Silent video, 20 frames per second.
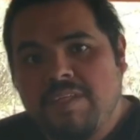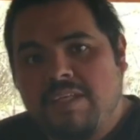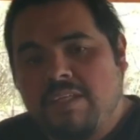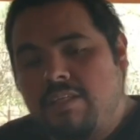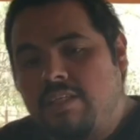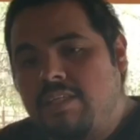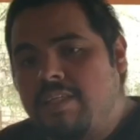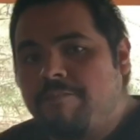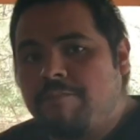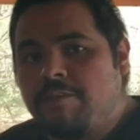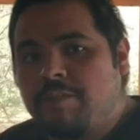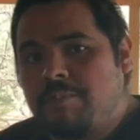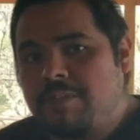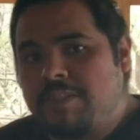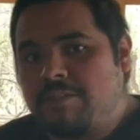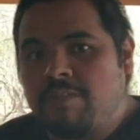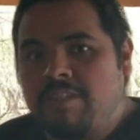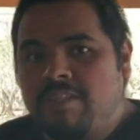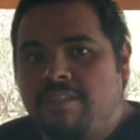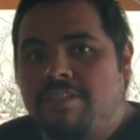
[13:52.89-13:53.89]
The difference
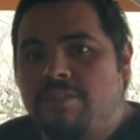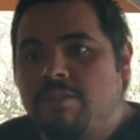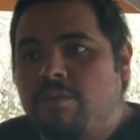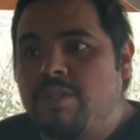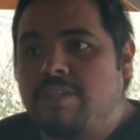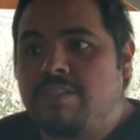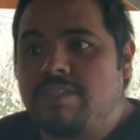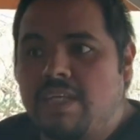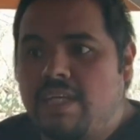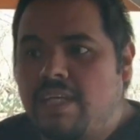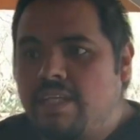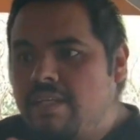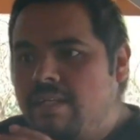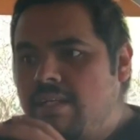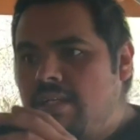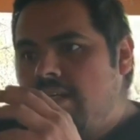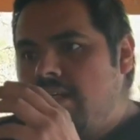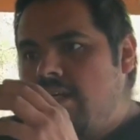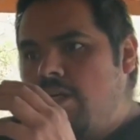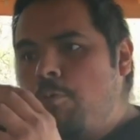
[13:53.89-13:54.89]
between the two is that
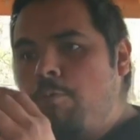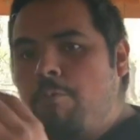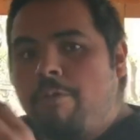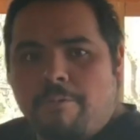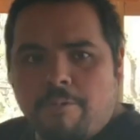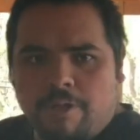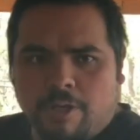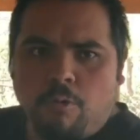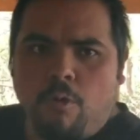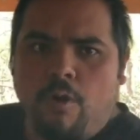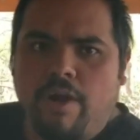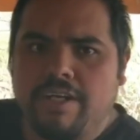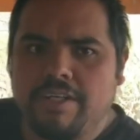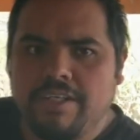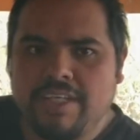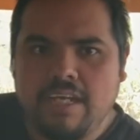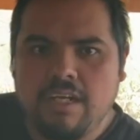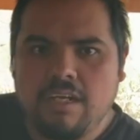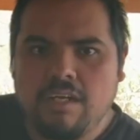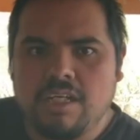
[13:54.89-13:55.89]
we require
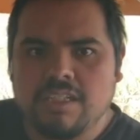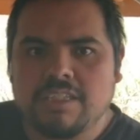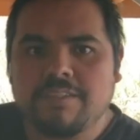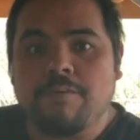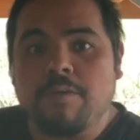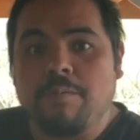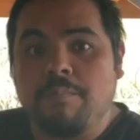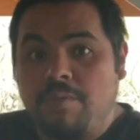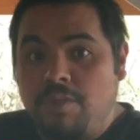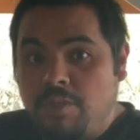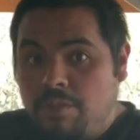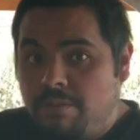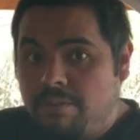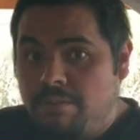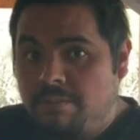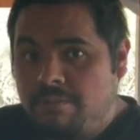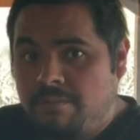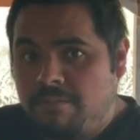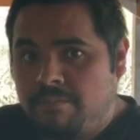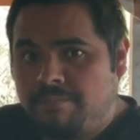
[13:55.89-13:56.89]
data logs from
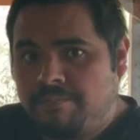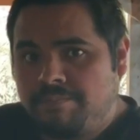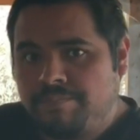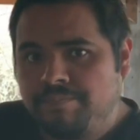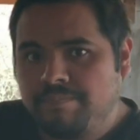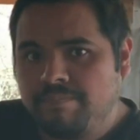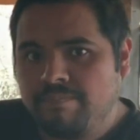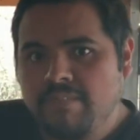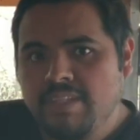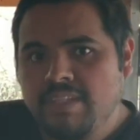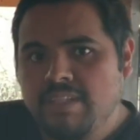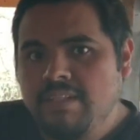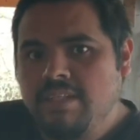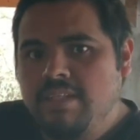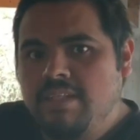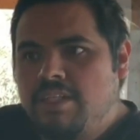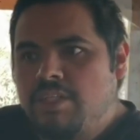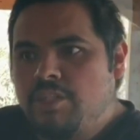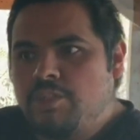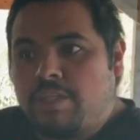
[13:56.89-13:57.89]
you
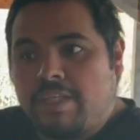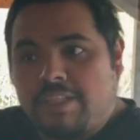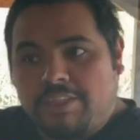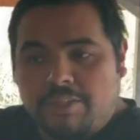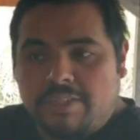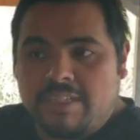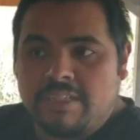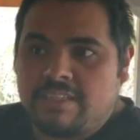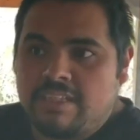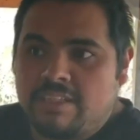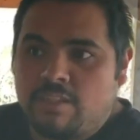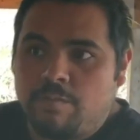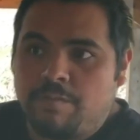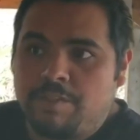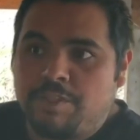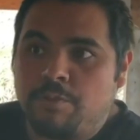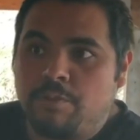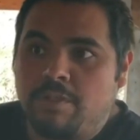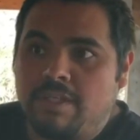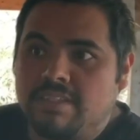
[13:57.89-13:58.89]
so that you can send over
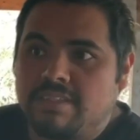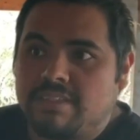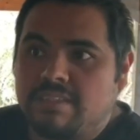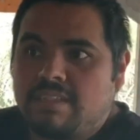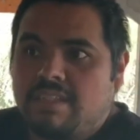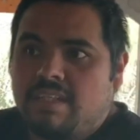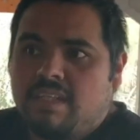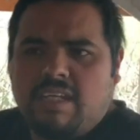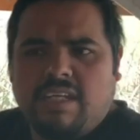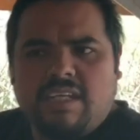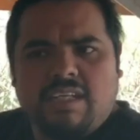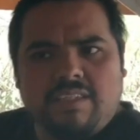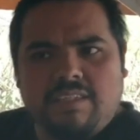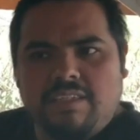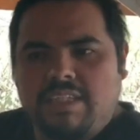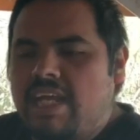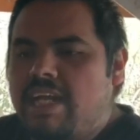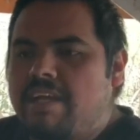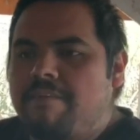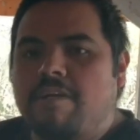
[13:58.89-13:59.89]
to us.
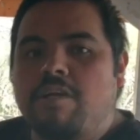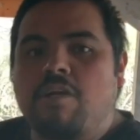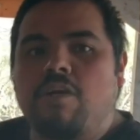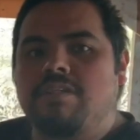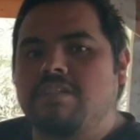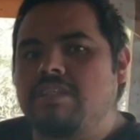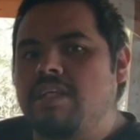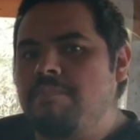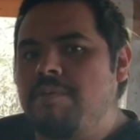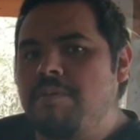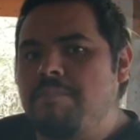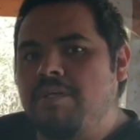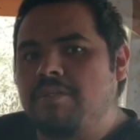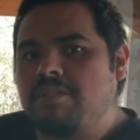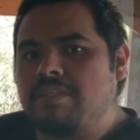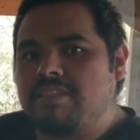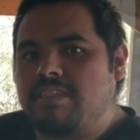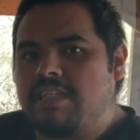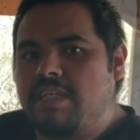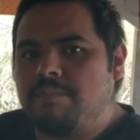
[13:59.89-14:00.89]
Not every car is going to be built
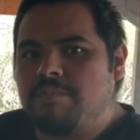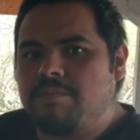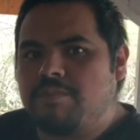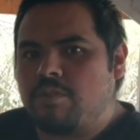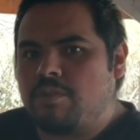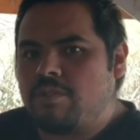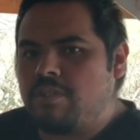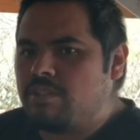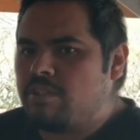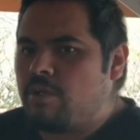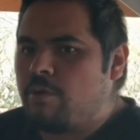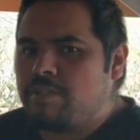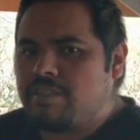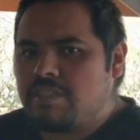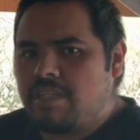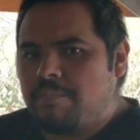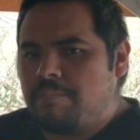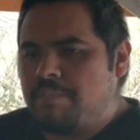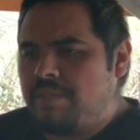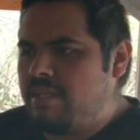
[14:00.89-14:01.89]
the same, so there's always
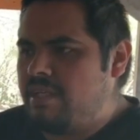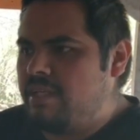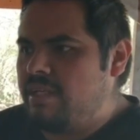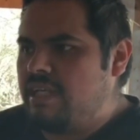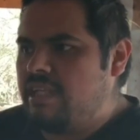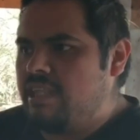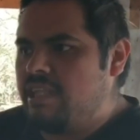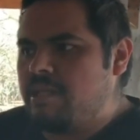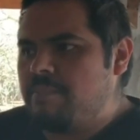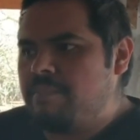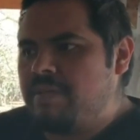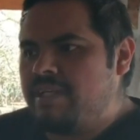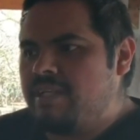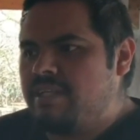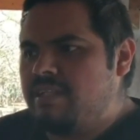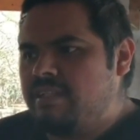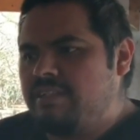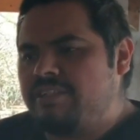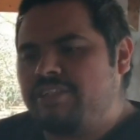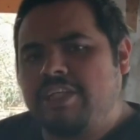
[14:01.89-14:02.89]
going to be a little bit
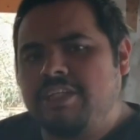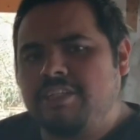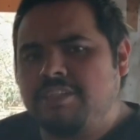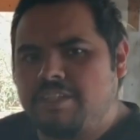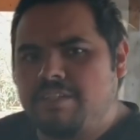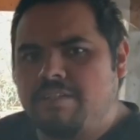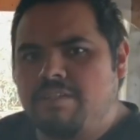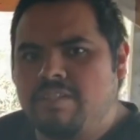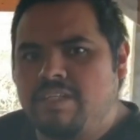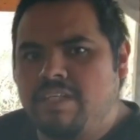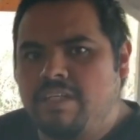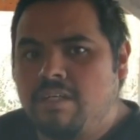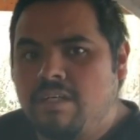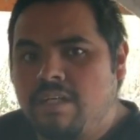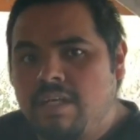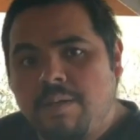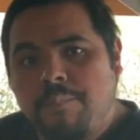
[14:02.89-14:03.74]
of change here and there.